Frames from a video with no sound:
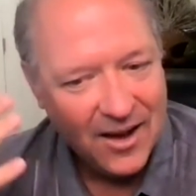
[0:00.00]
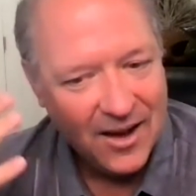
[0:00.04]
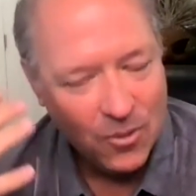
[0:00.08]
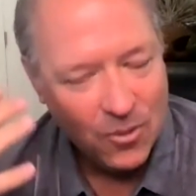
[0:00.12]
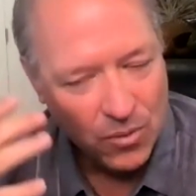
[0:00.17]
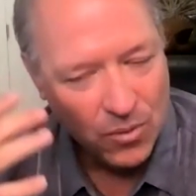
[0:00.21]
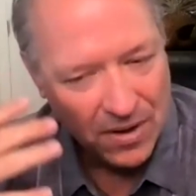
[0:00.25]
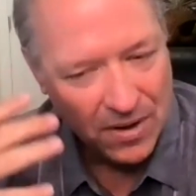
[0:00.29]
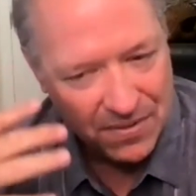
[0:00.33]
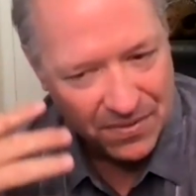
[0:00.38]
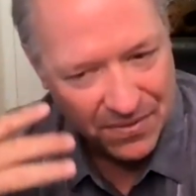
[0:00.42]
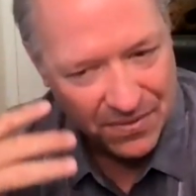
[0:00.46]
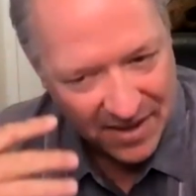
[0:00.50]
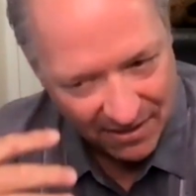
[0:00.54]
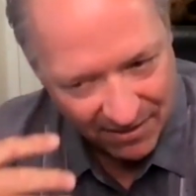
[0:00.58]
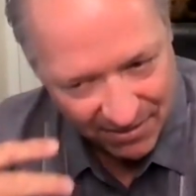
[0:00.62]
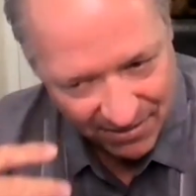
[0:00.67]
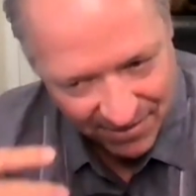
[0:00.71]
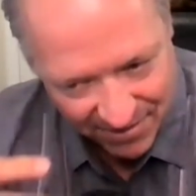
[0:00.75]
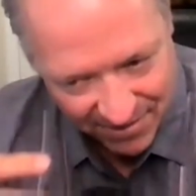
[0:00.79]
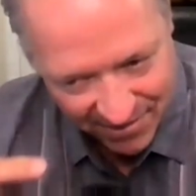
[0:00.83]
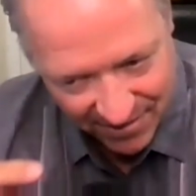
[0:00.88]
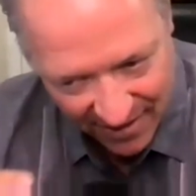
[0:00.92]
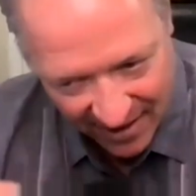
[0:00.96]
what they
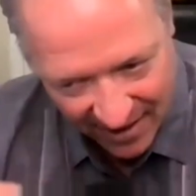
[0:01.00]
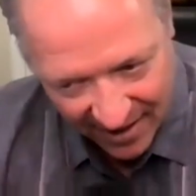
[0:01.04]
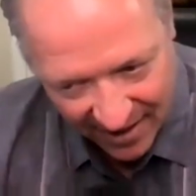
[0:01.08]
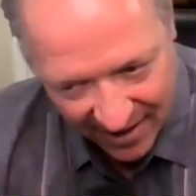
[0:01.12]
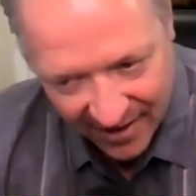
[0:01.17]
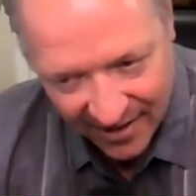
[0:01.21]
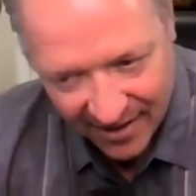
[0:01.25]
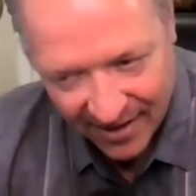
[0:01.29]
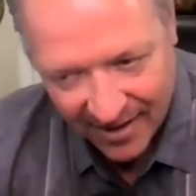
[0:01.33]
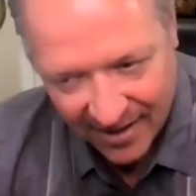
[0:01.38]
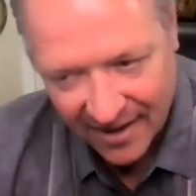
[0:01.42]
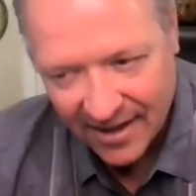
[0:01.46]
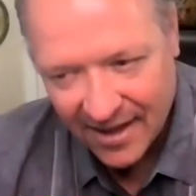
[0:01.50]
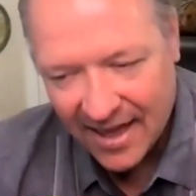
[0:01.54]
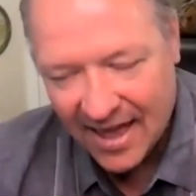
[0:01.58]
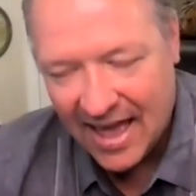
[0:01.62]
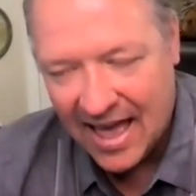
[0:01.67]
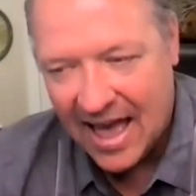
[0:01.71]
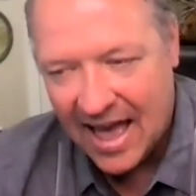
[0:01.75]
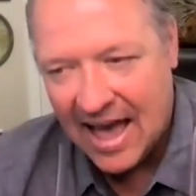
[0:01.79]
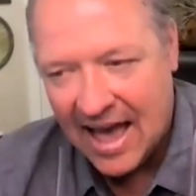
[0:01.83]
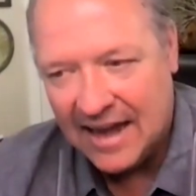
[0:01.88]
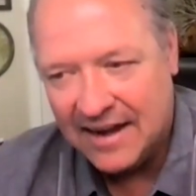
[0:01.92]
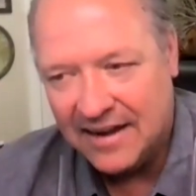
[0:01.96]
think
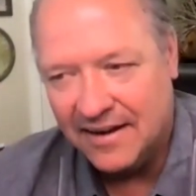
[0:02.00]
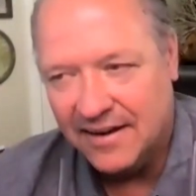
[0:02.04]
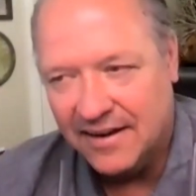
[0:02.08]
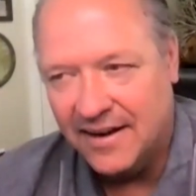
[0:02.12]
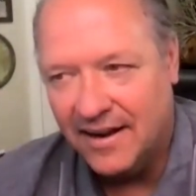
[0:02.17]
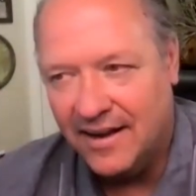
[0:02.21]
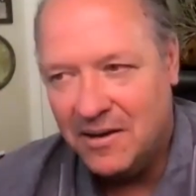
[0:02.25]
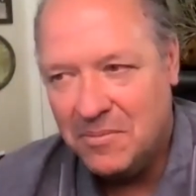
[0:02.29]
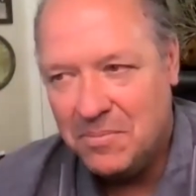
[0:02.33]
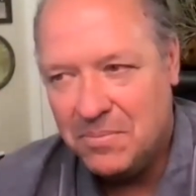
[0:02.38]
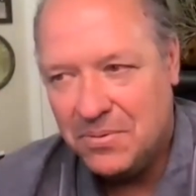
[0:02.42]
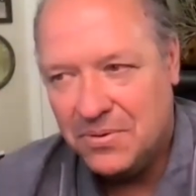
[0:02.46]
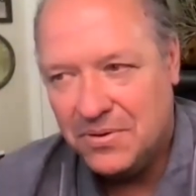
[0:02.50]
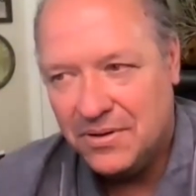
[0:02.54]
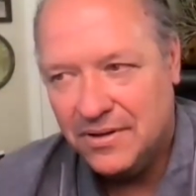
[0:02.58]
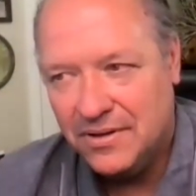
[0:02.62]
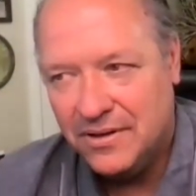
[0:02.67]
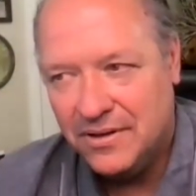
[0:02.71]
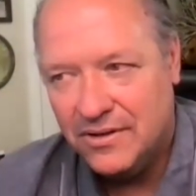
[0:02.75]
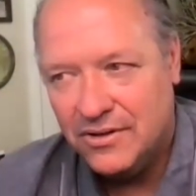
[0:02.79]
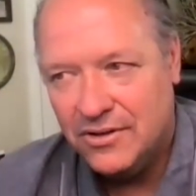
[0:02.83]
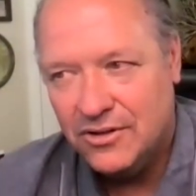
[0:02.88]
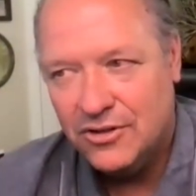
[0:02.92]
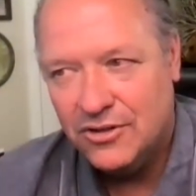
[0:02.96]
added up
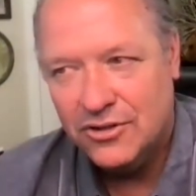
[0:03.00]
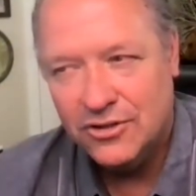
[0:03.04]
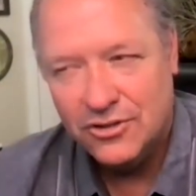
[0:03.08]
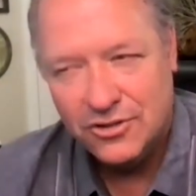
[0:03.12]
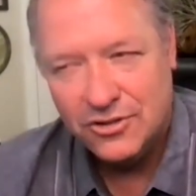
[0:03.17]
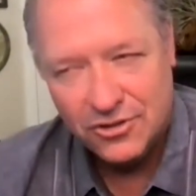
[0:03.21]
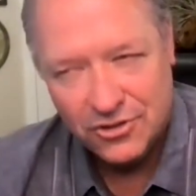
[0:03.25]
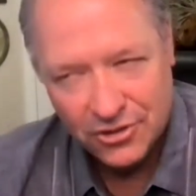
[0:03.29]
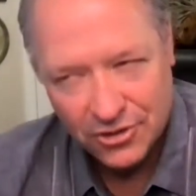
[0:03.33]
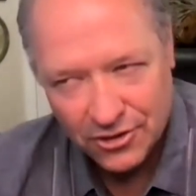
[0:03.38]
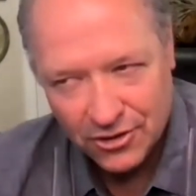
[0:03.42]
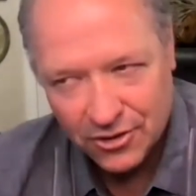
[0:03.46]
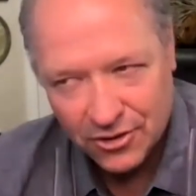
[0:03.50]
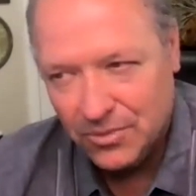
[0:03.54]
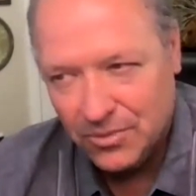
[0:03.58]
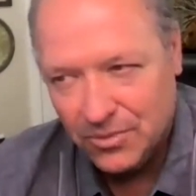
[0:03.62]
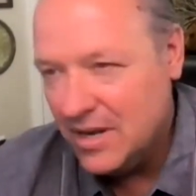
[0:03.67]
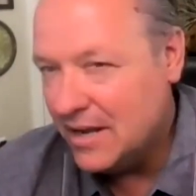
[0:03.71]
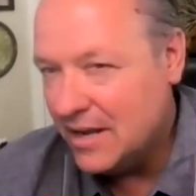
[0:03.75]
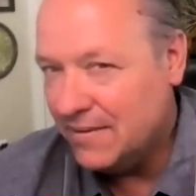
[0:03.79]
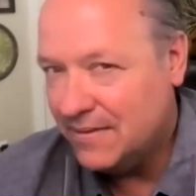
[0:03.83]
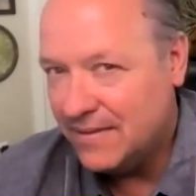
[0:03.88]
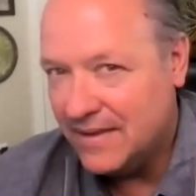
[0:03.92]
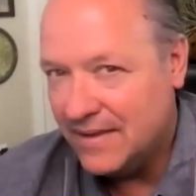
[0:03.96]
to
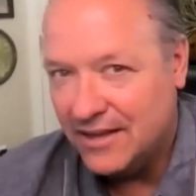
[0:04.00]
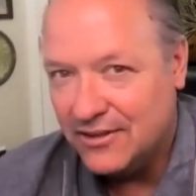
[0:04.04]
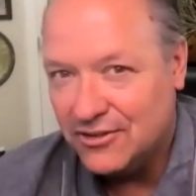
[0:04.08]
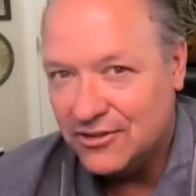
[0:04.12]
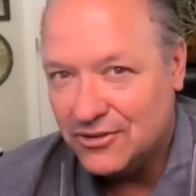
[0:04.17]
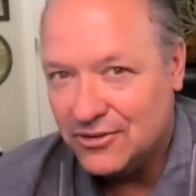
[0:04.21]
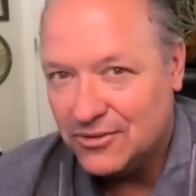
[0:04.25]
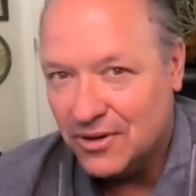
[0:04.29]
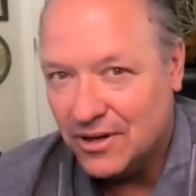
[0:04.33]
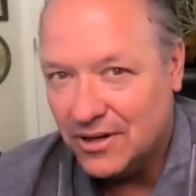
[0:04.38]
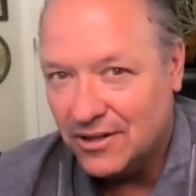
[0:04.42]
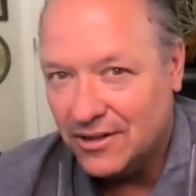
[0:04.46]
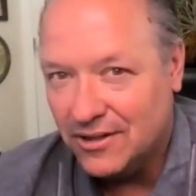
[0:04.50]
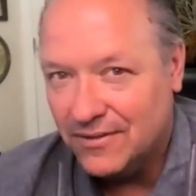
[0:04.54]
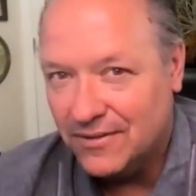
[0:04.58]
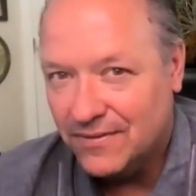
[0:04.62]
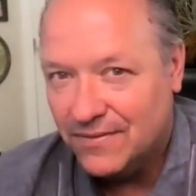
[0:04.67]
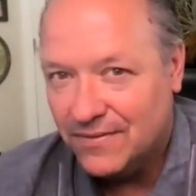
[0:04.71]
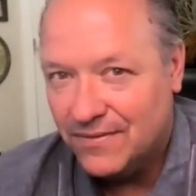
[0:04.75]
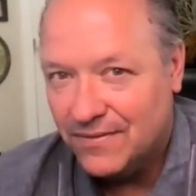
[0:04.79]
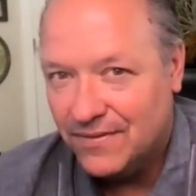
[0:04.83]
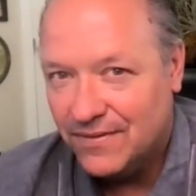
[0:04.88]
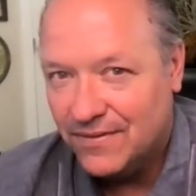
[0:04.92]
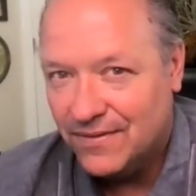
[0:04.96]
create that struggle.
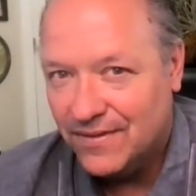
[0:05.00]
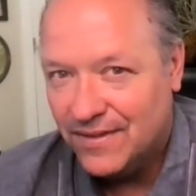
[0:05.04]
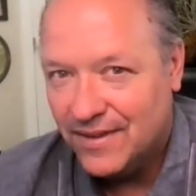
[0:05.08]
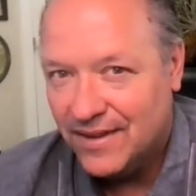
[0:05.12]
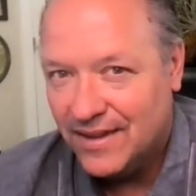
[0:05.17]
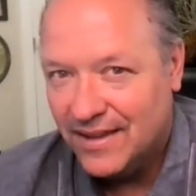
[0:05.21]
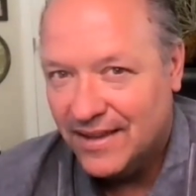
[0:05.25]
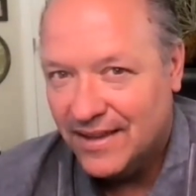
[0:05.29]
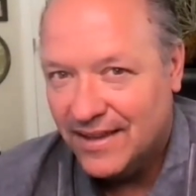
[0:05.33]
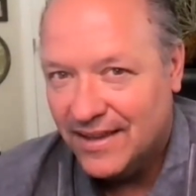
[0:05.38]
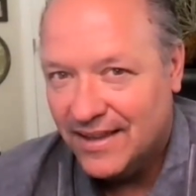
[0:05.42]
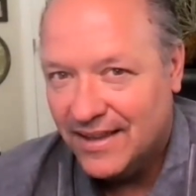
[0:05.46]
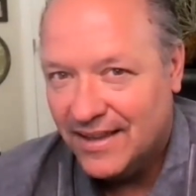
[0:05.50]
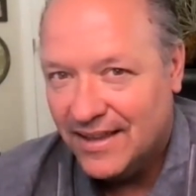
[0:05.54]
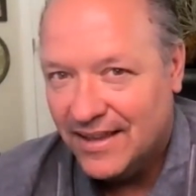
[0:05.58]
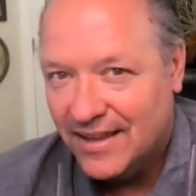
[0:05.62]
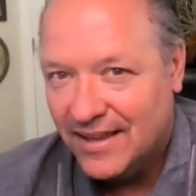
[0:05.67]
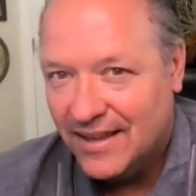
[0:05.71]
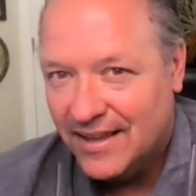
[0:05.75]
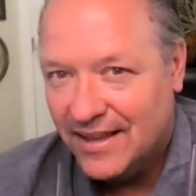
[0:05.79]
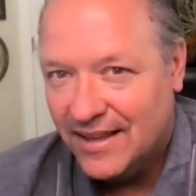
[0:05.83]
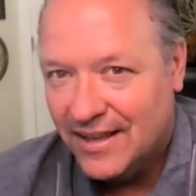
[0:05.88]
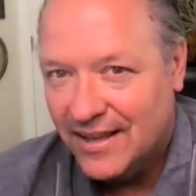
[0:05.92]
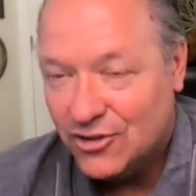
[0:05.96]

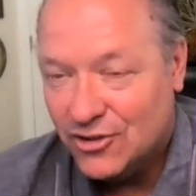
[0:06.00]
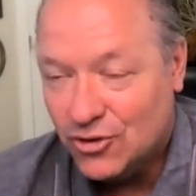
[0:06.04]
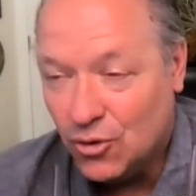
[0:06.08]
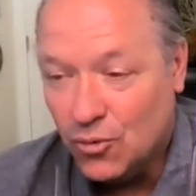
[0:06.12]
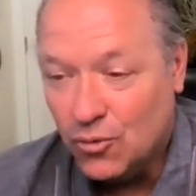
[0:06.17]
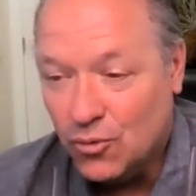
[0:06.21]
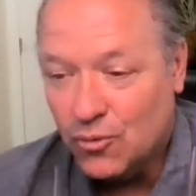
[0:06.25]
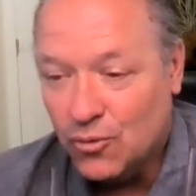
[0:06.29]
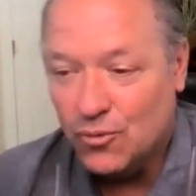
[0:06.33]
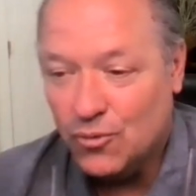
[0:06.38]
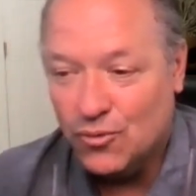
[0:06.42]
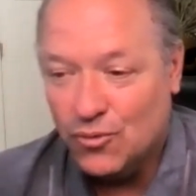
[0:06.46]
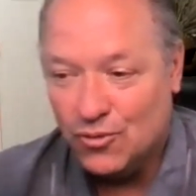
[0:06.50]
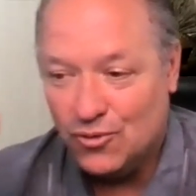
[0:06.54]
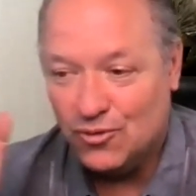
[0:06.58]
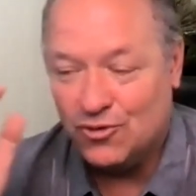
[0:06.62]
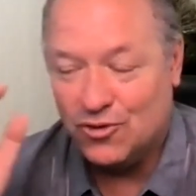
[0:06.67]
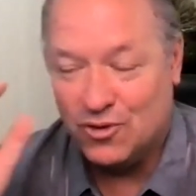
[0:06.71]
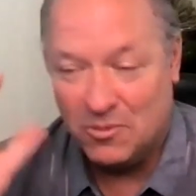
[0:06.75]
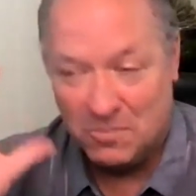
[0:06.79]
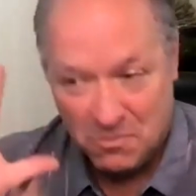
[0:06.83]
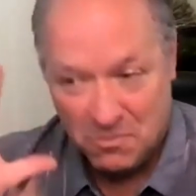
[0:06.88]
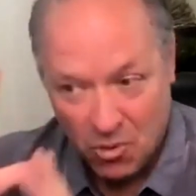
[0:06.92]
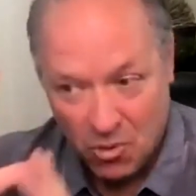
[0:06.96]
So
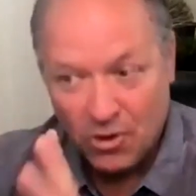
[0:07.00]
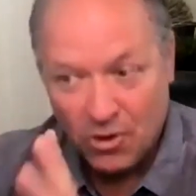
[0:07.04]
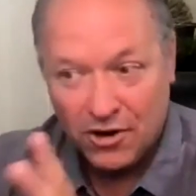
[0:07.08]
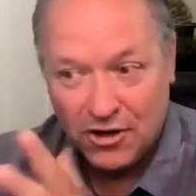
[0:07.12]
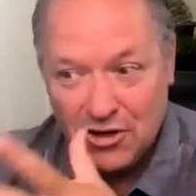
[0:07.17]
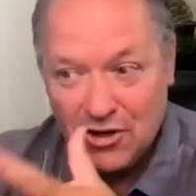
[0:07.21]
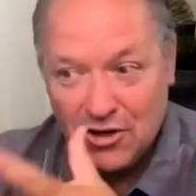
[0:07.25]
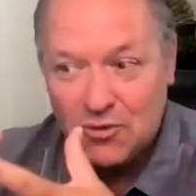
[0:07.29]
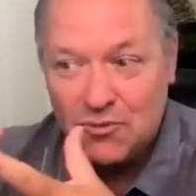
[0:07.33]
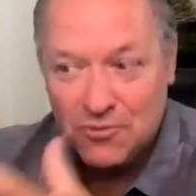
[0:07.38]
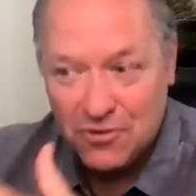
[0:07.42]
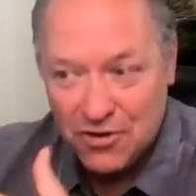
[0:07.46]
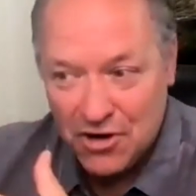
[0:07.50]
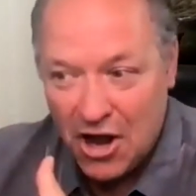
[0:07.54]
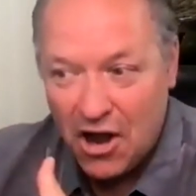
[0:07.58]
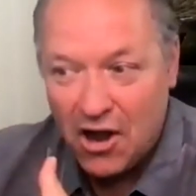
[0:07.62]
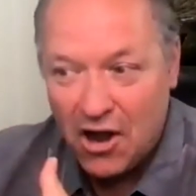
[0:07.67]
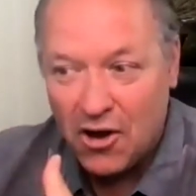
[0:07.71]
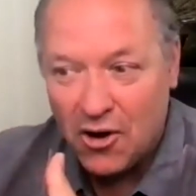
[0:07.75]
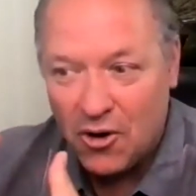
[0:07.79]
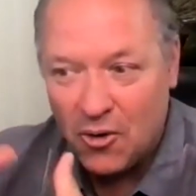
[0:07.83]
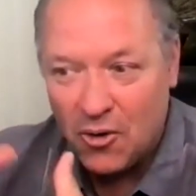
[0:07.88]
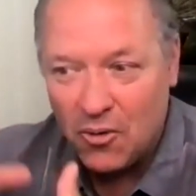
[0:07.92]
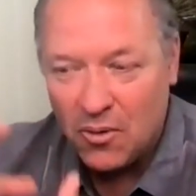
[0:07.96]
the more you
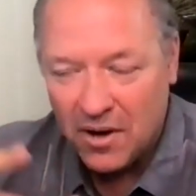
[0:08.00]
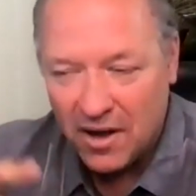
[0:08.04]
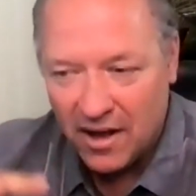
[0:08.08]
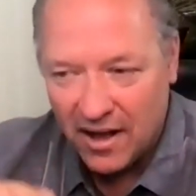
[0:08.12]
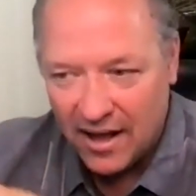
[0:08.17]
know